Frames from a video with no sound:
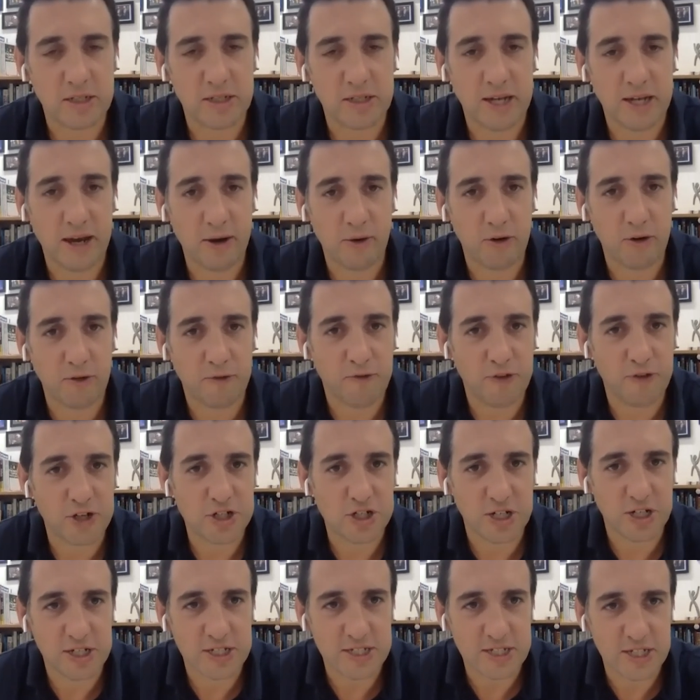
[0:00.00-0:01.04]
now
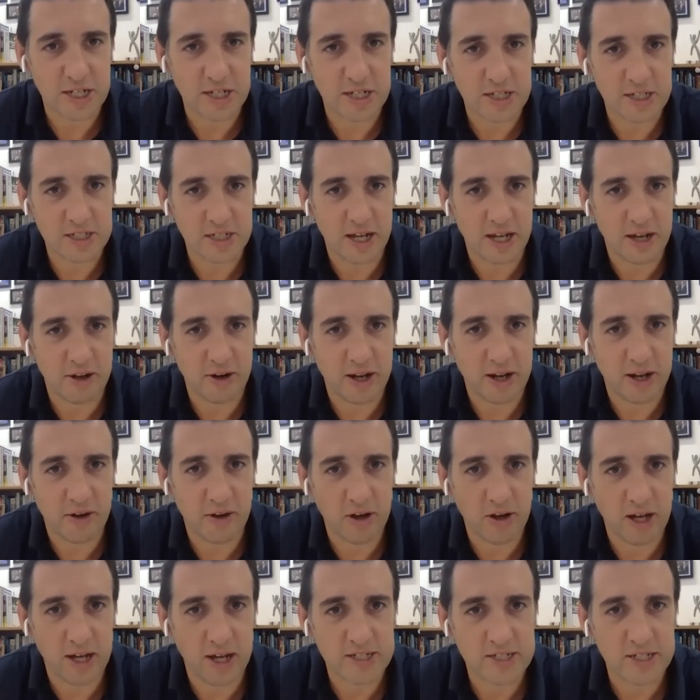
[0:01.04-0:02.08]
officially seen as an out and
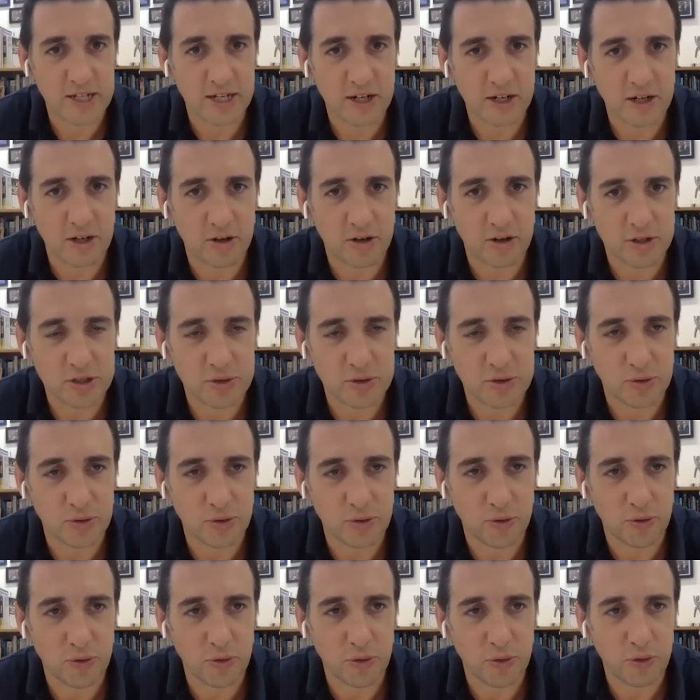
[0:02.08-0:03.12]
out asset class or,
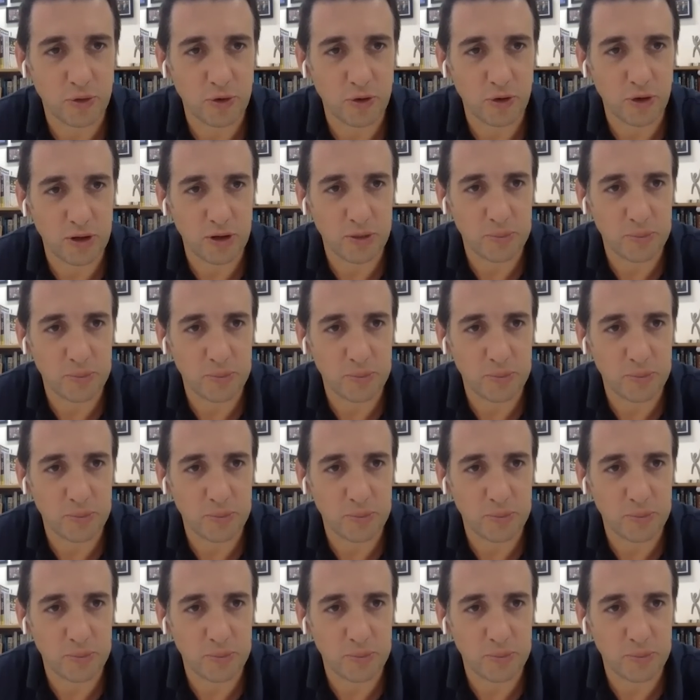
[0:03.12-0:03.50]
or, or, not.